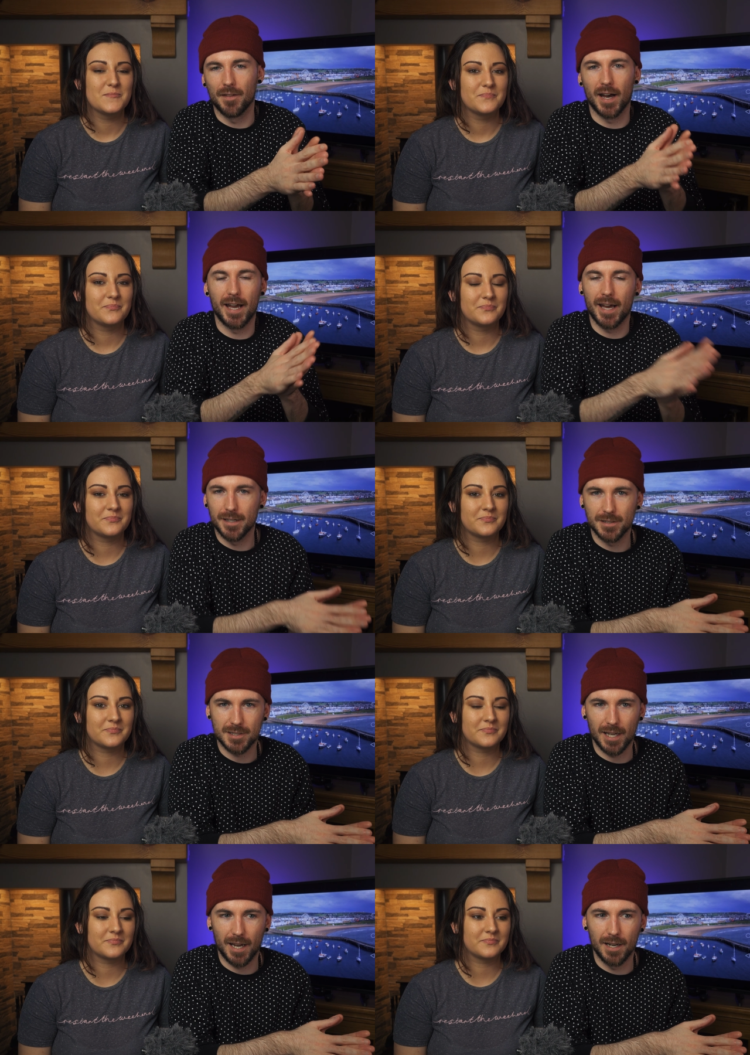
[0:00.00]
Speaker 1: and that editing
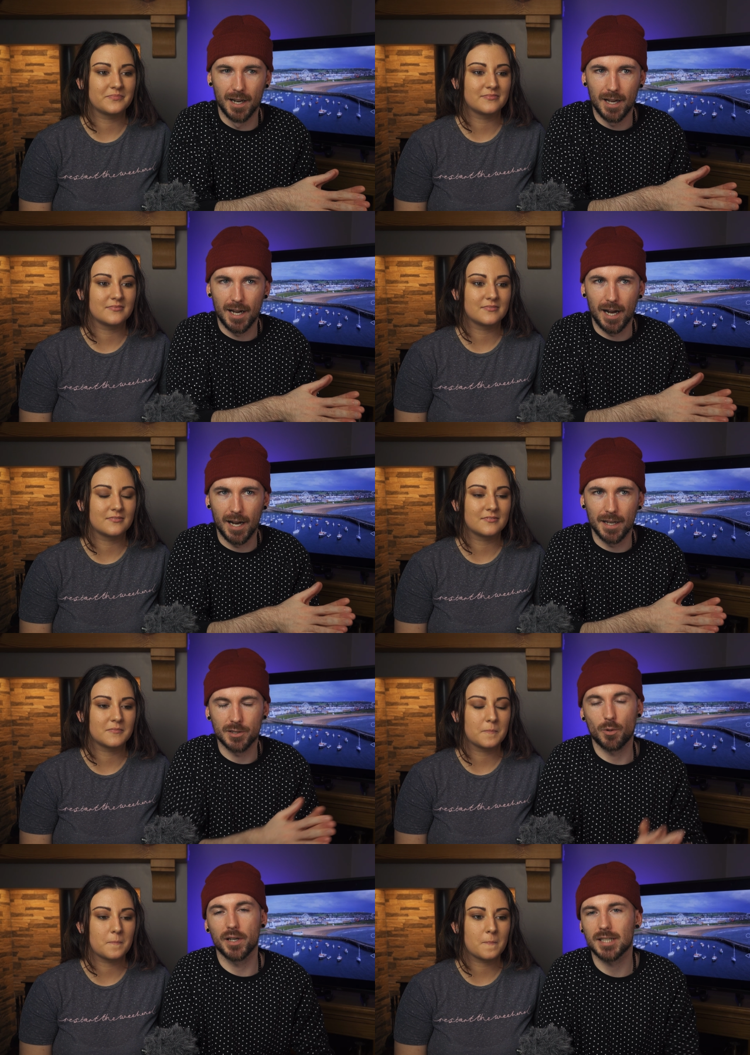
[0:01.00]
style and
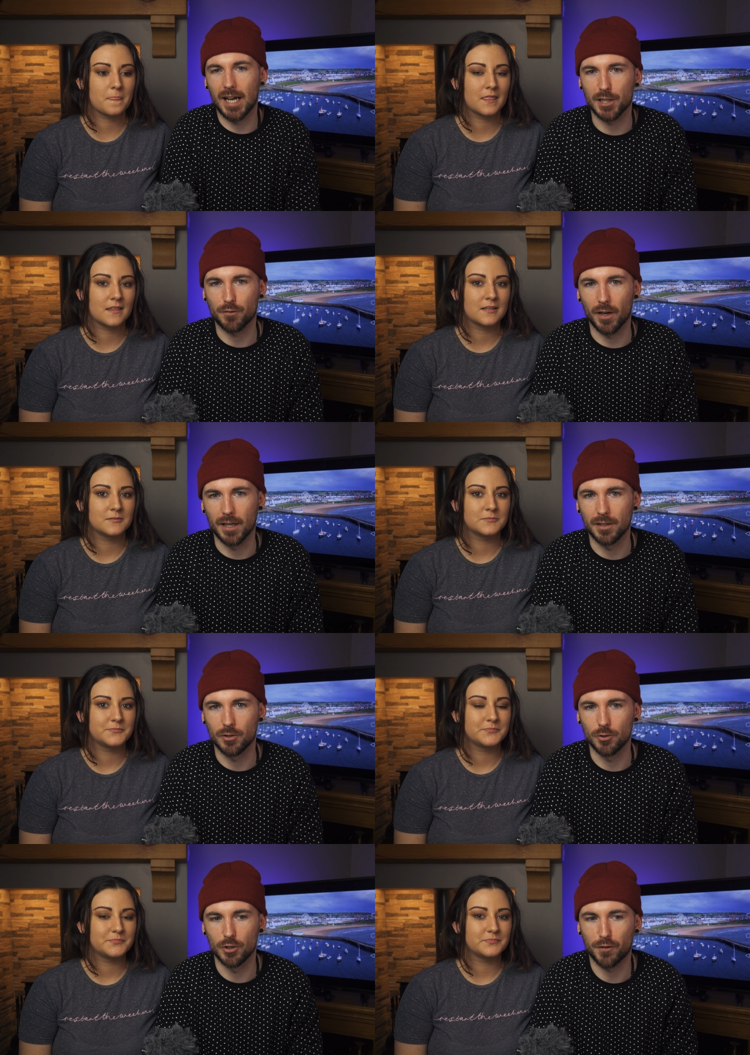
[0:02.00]
um, it's quite satisfying
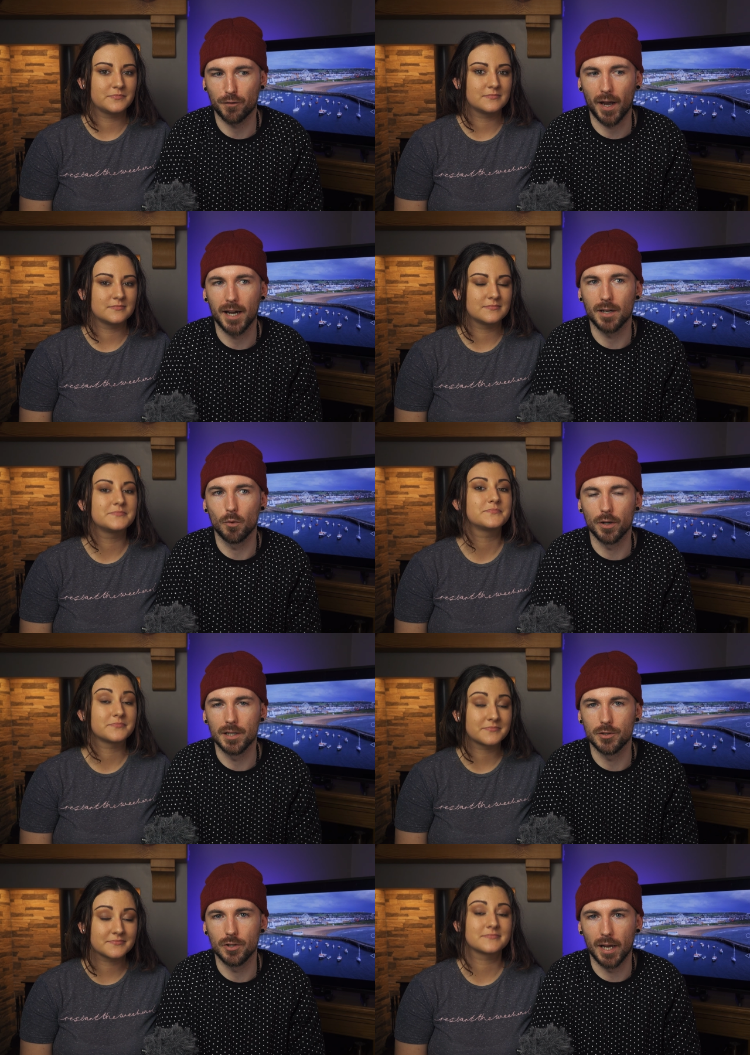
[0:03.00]
to just find what
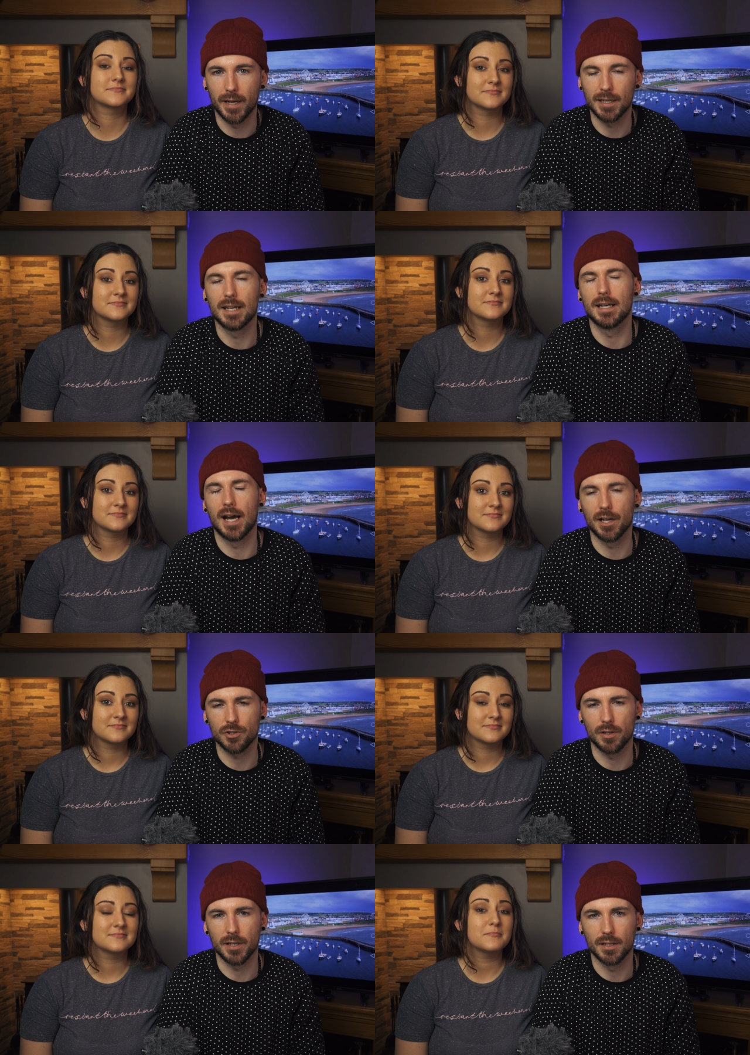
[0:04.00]
it is you like
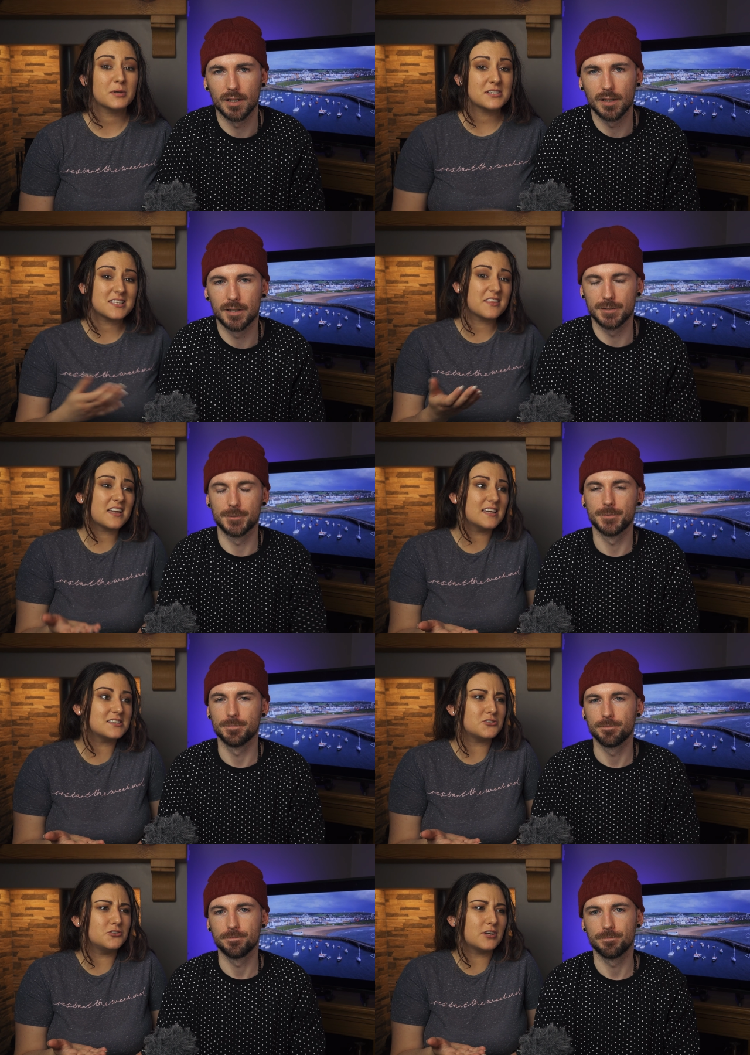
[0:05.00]
naturally.
Speaker 2: Because the thing
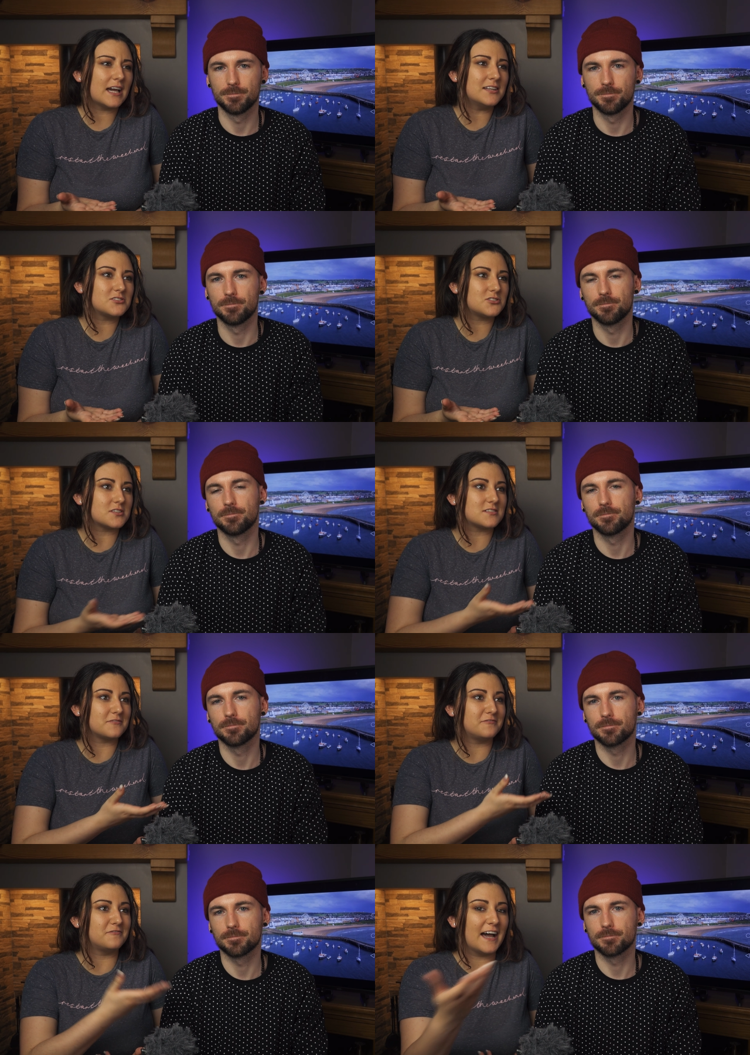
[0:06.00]
is, you can't
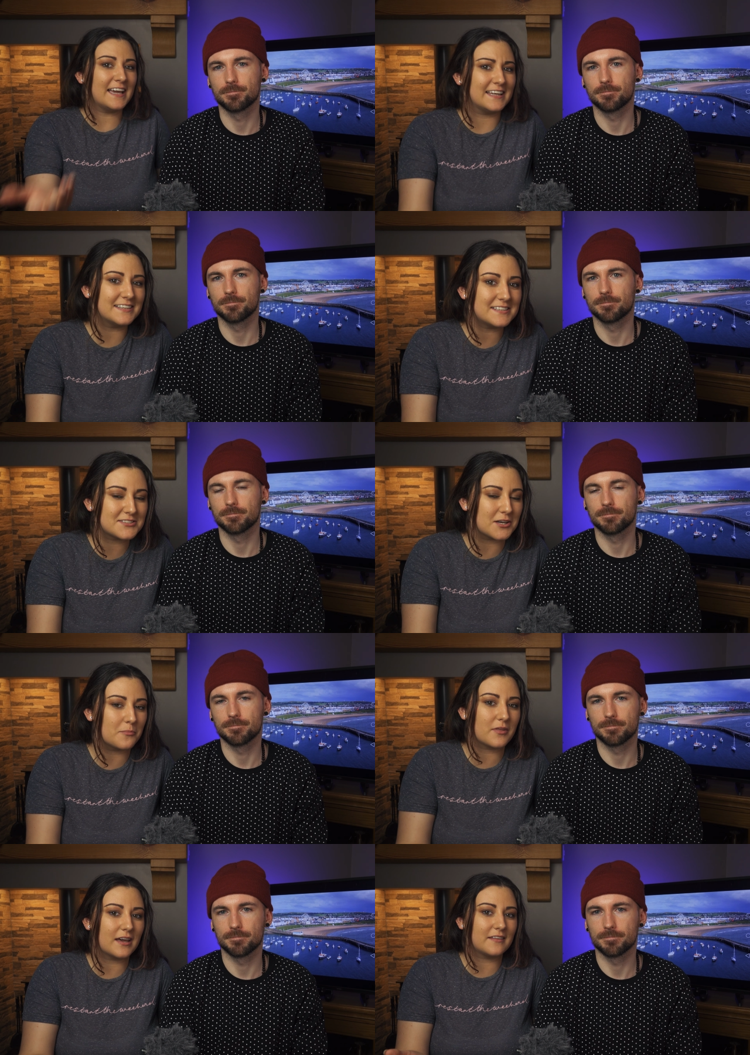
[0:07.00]
just find
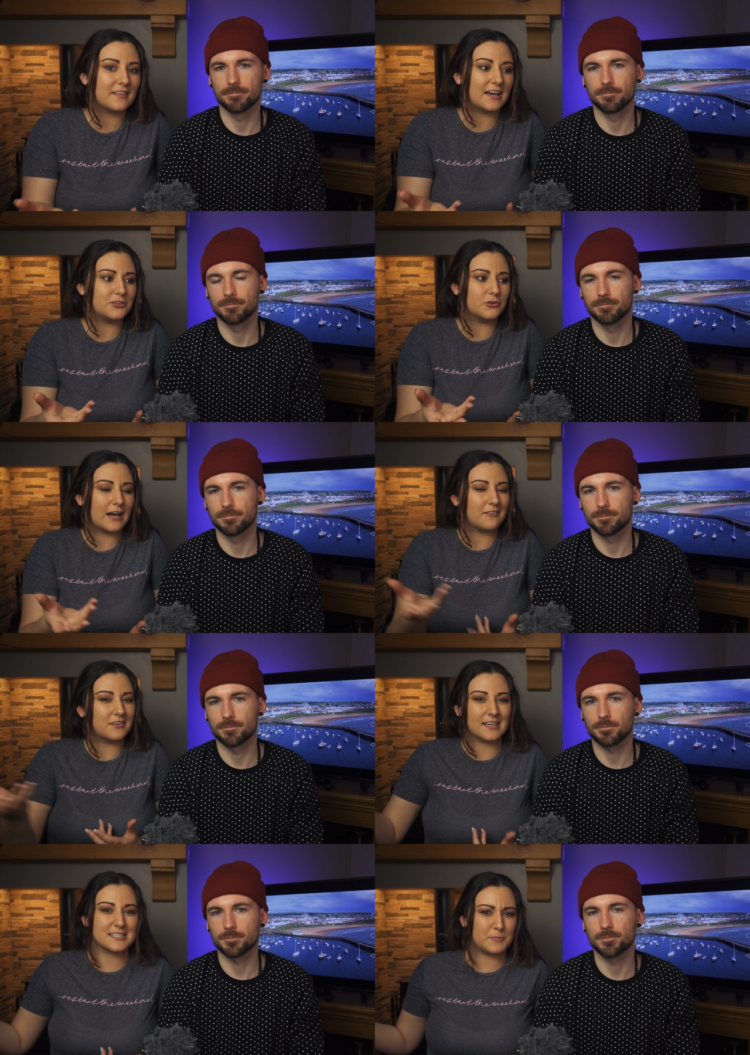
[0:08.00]
something that you
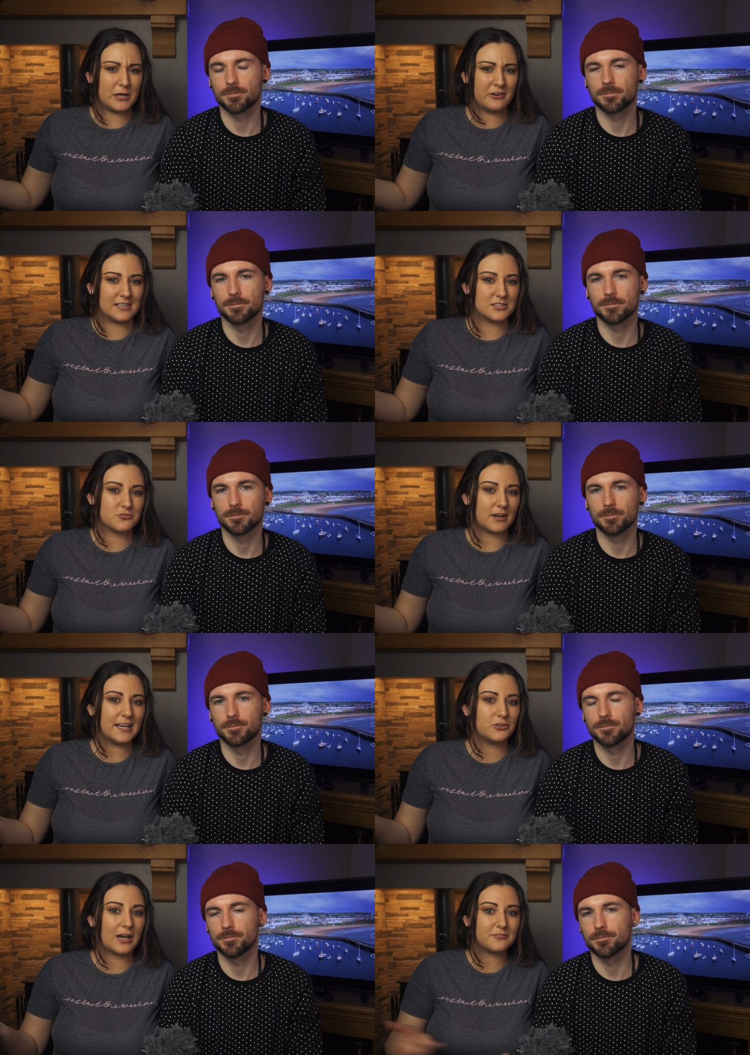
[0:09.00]
haven't experienced,
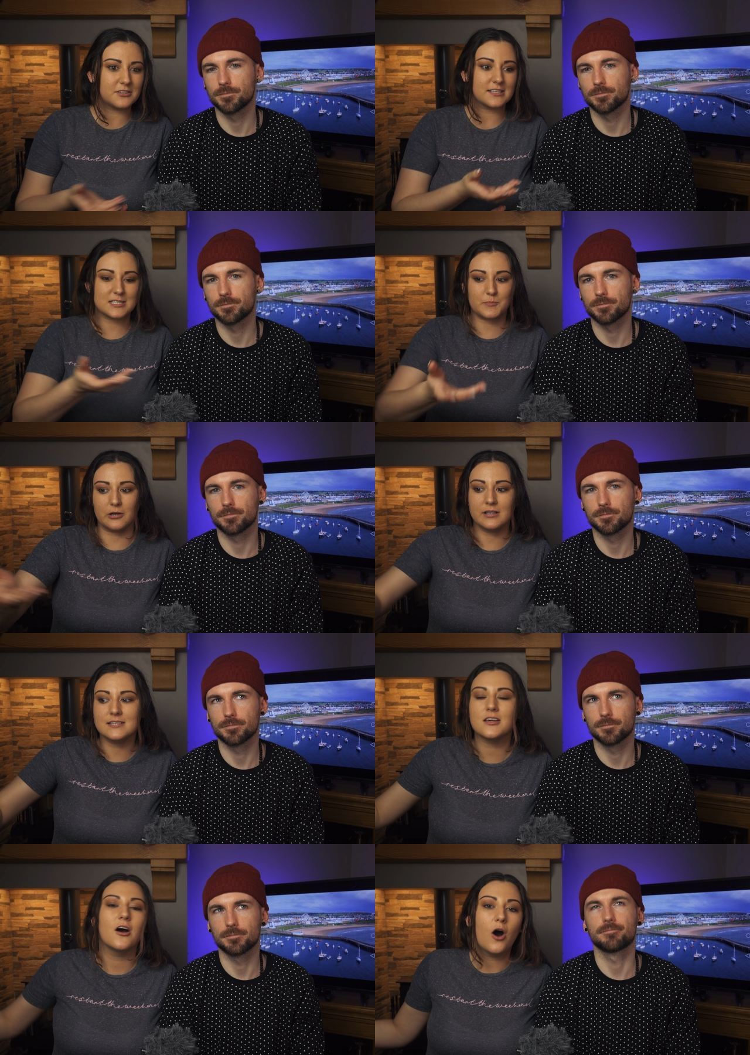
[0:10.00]
right? You have to experience